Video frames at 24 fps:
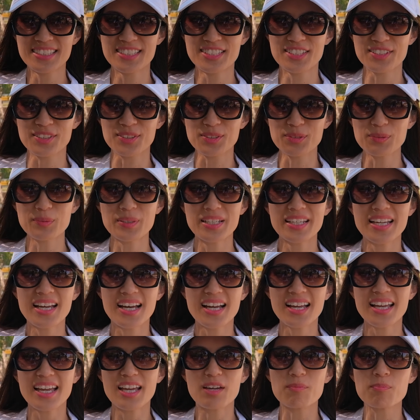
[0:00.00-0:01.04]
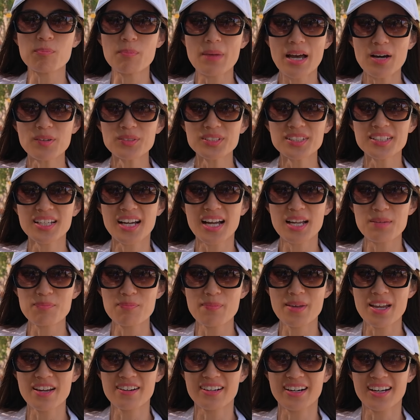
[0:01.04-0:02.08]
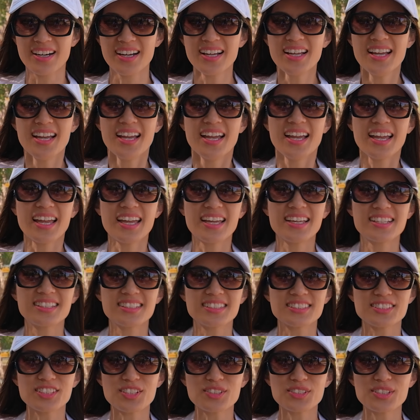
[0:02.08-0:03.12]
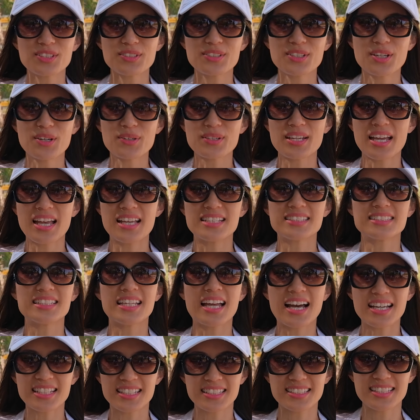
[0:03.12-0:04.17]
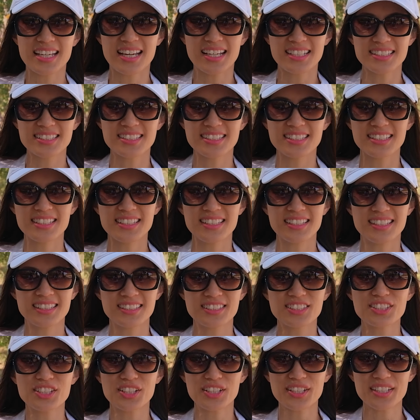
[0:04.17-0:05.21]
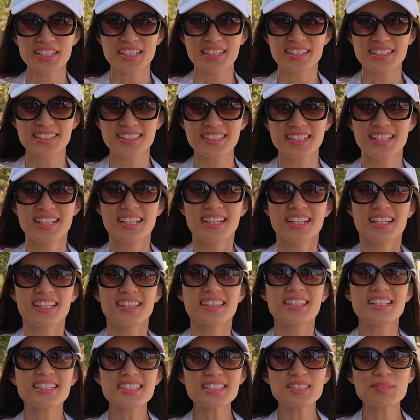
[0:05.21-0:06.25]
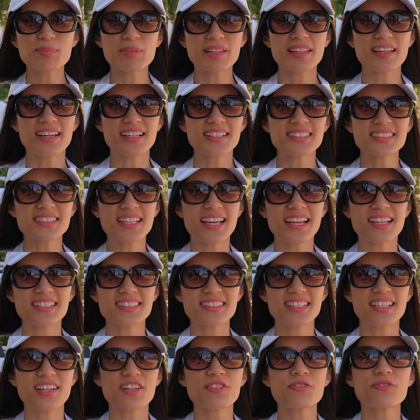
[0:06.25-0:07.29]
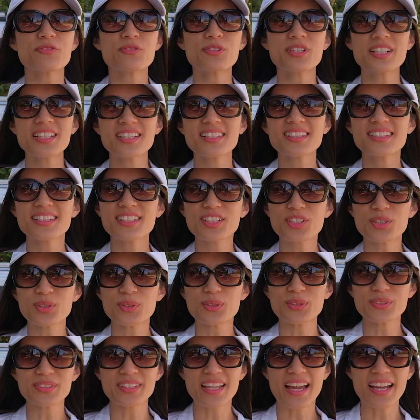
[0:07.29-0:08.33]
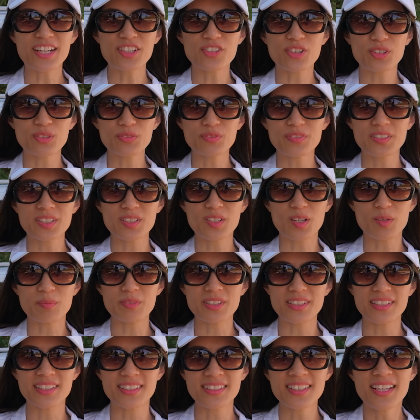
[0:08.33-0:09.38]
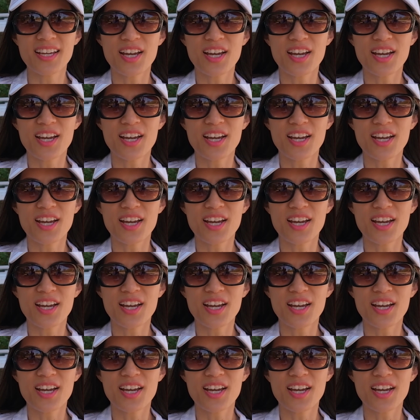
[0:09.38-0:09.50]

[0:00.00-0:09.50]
too. We are at Mount Chimaera, and it's also known as Yanartaş in Turkish. This place has a really cool natural phenomenon